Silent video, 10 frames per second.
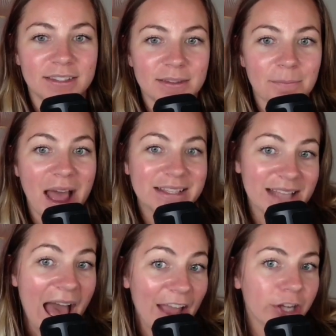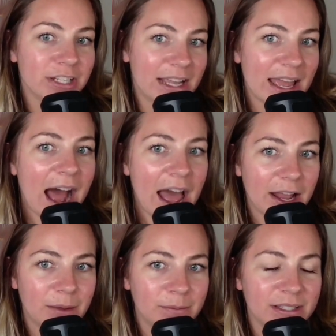buys higher ticket
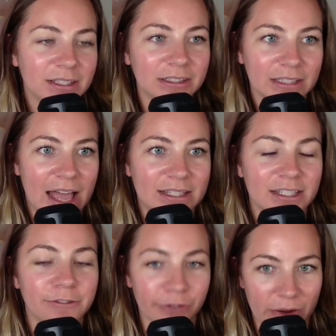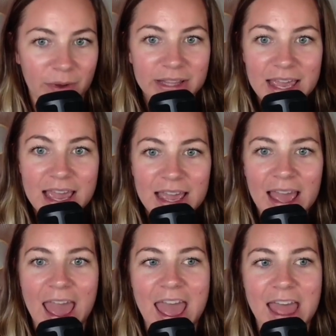items less frequently.
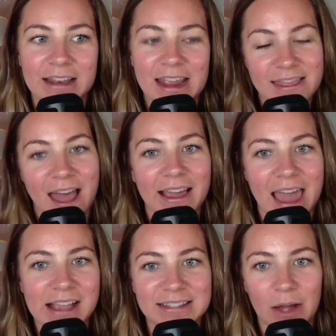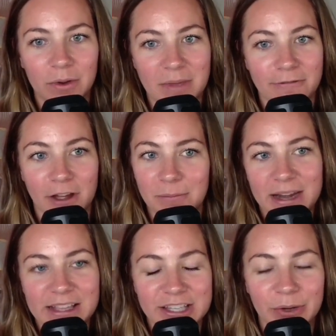And in that case, that would be fun
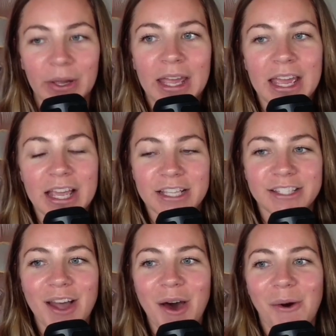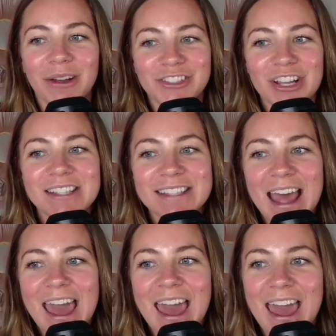money too. So just
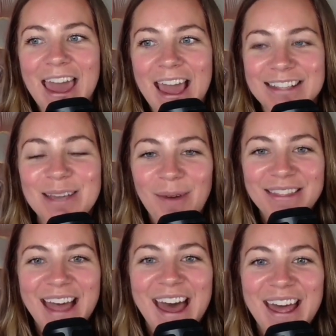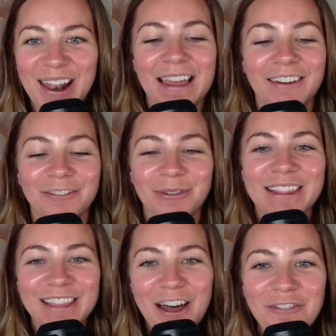a tip on that. We
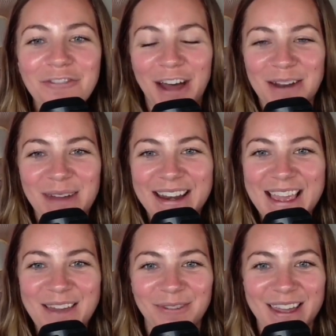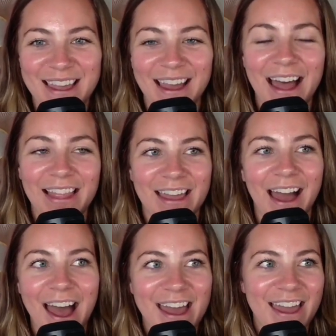love fun money.
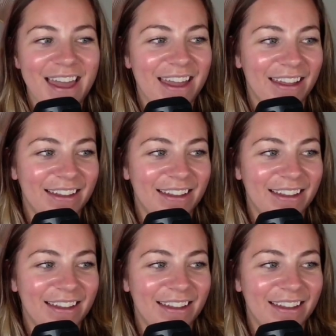I